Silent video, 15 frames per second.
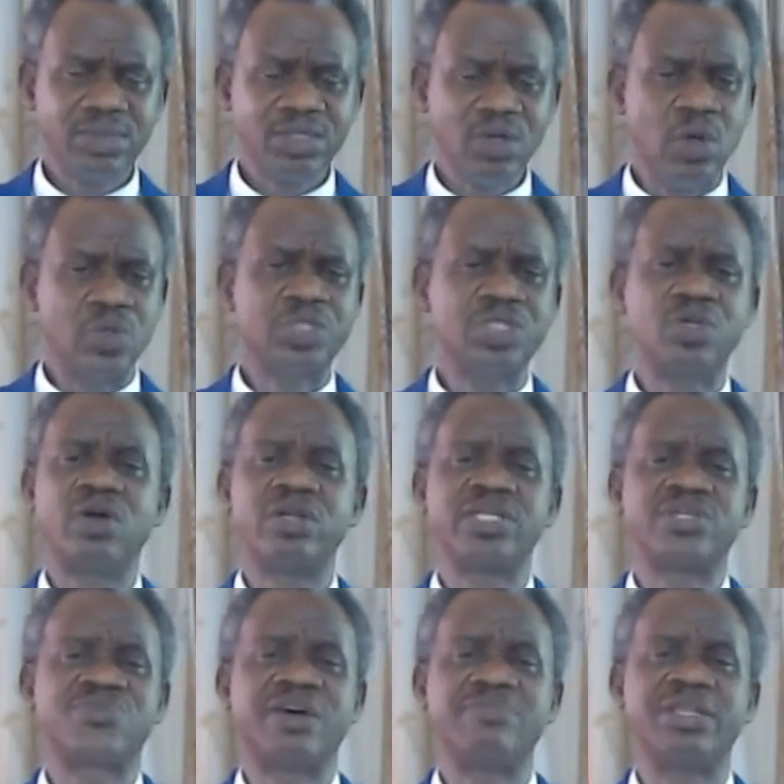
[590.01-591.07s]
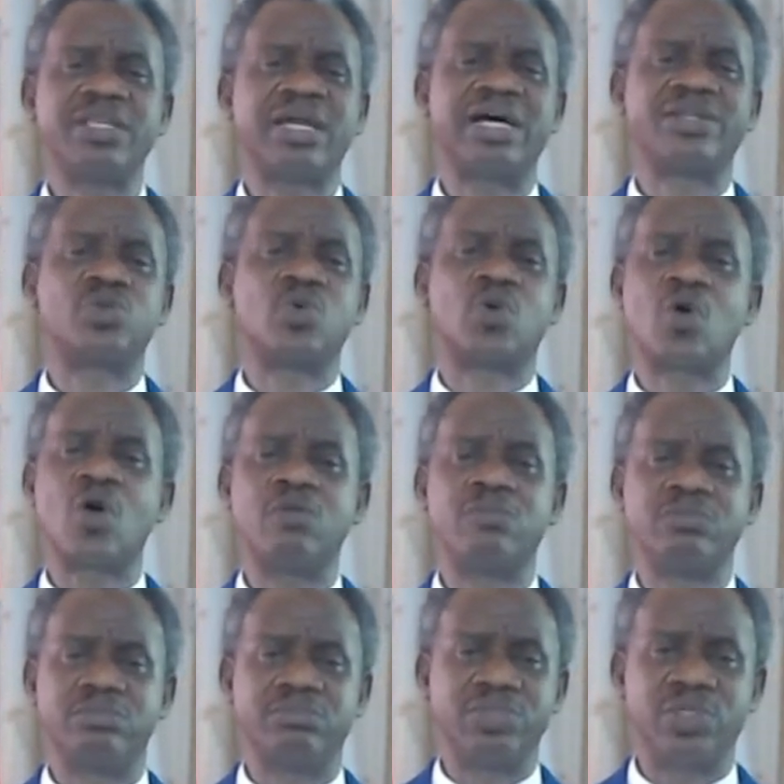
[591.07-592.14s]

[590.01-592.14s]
until all his family had to come